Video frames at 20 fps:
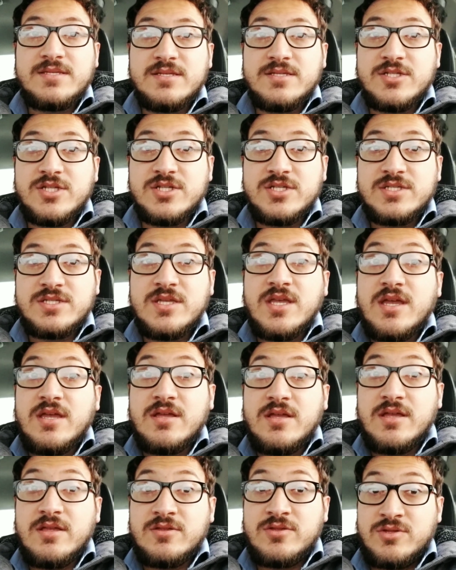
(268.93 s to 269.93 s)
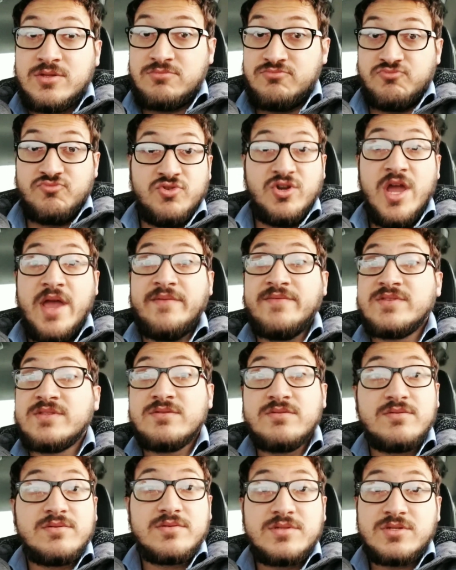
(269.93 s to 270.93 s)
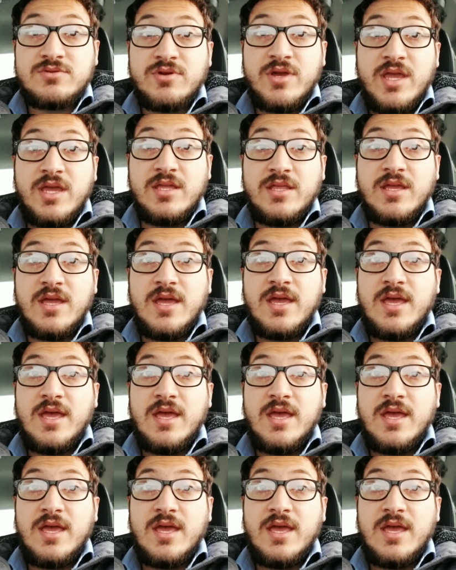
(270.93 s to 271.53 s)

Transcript: It just drives straight.